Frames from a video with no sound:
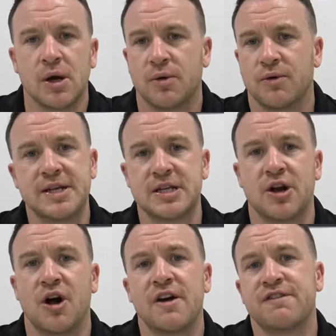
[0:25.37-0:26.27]
Well, the reason
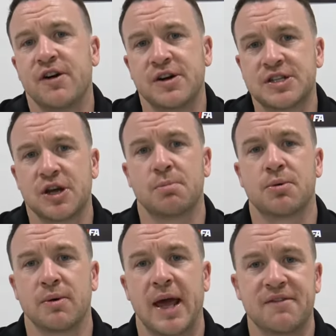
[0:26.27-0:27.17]
an iPhone is so
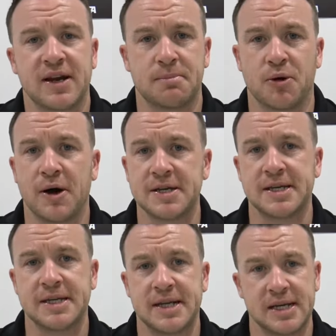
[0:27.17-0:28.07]
heavily priced
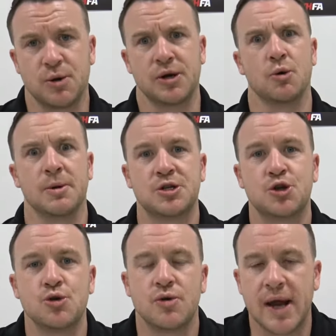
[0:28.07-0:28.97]
these days, almost
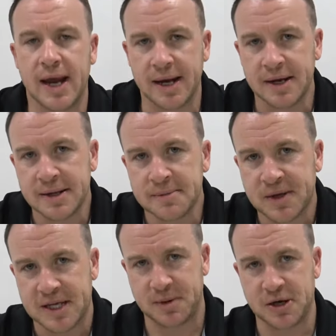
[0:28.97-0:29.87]

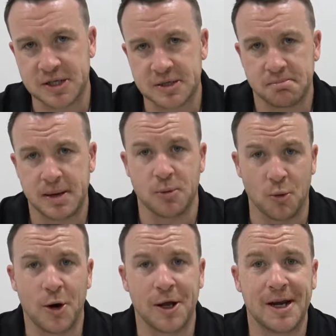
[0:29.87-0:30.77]
$2,000, is because people
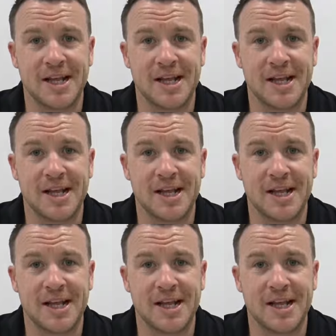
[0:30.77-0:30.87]
want it.